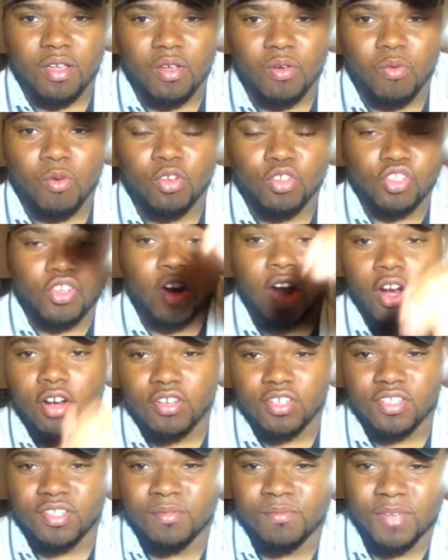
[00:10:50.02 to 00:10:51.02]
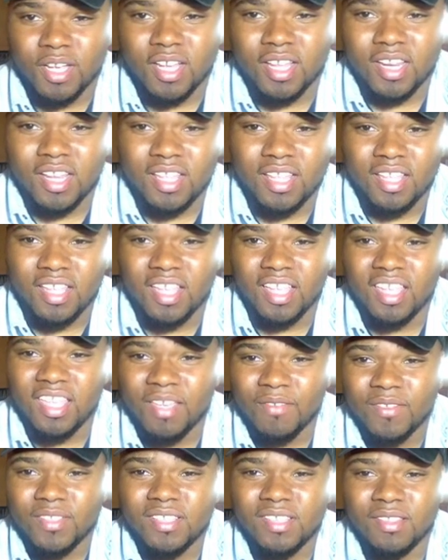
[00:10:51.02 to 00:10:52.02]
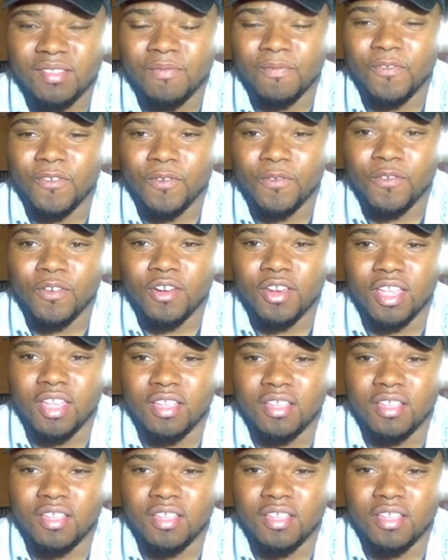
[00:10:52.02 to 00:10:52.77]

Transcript: will charge somebody, and give it to them for free.